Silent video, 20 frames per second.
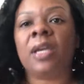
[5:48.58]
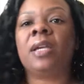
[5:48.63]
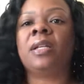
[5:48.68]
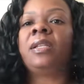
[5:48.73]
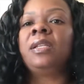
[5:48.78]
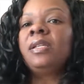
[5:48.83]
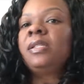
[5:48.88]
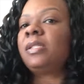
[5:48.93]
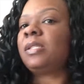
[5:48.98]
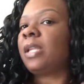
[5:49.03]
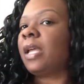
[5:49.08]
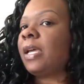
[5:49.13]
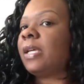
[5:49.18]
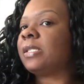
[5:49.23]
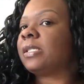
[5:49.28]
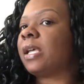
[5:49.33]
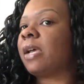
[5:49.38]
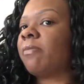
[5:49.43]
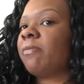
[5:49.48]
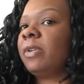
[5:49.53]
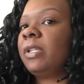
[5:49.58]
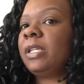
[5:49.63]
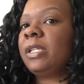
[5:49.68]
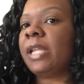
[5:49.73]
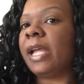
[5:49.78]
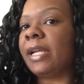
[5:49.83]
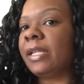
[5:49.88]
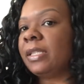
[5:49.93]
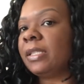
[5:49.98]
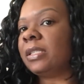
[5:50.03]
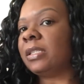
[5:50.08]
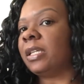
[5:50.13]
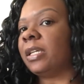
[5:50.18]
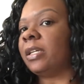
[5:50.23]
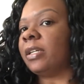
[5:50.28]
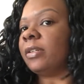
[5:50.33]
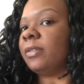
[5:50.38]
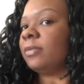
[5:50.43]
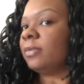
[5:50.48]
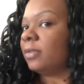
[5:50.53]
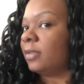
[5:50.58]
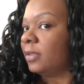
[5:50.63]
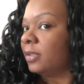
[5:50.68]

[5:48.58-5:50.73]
it looks nice. I really like this hair.